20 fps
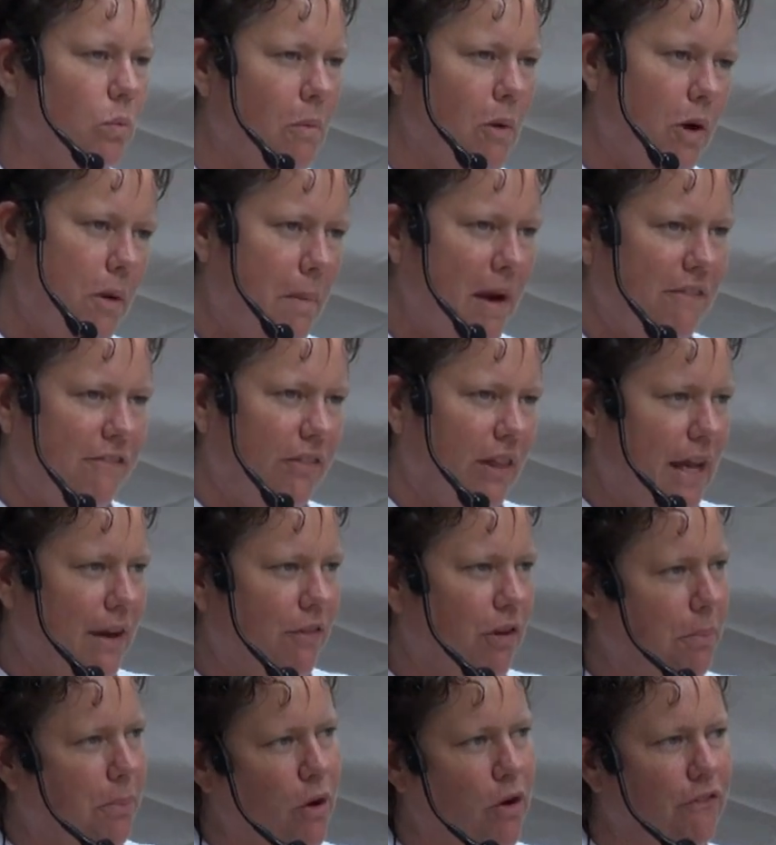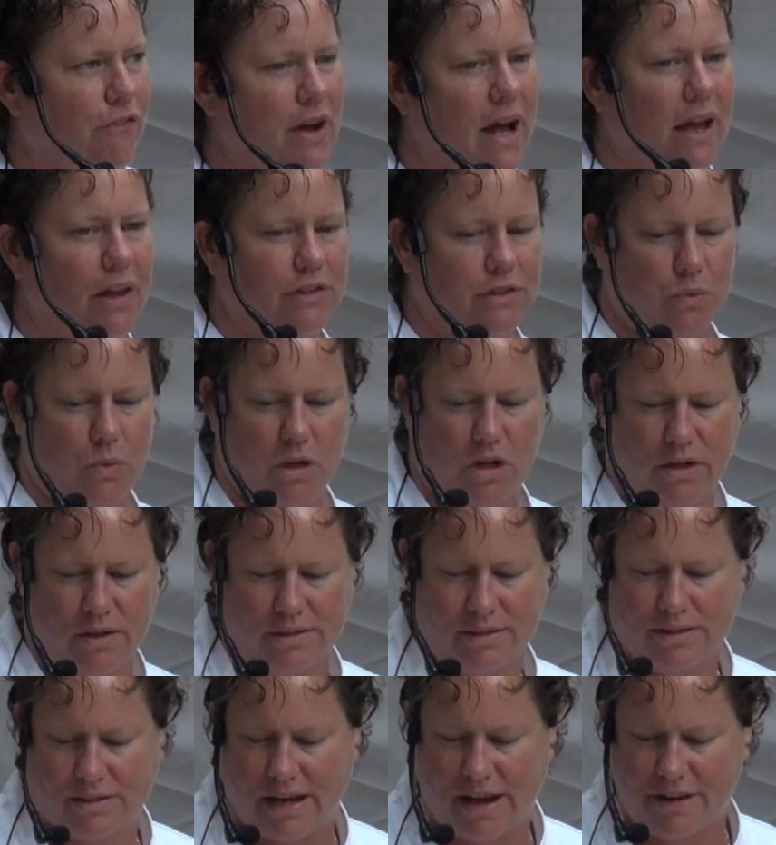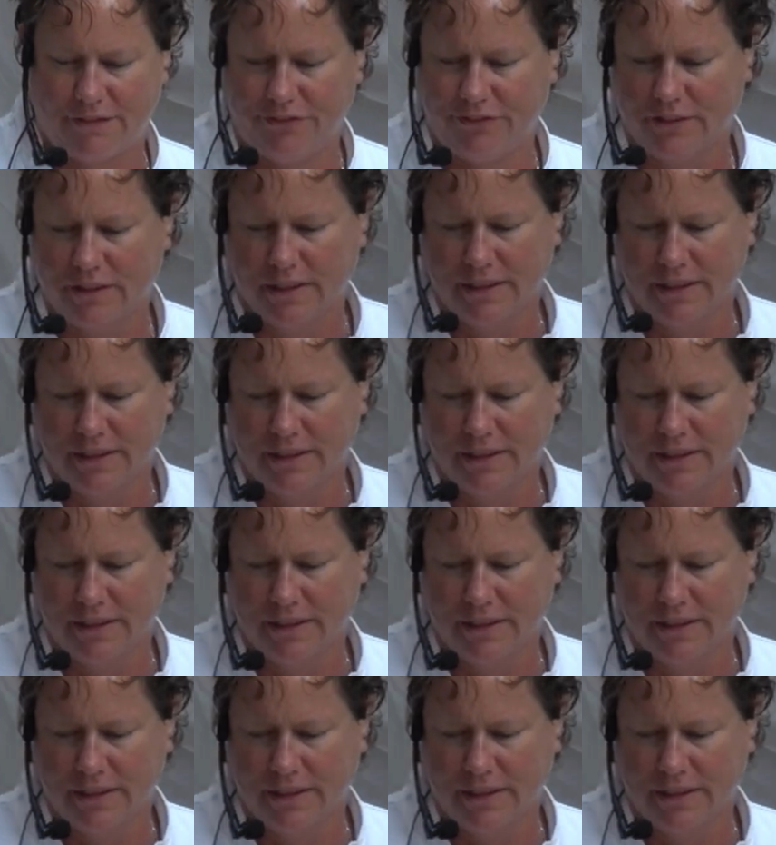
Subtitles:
what my flavor profiles were and stuff.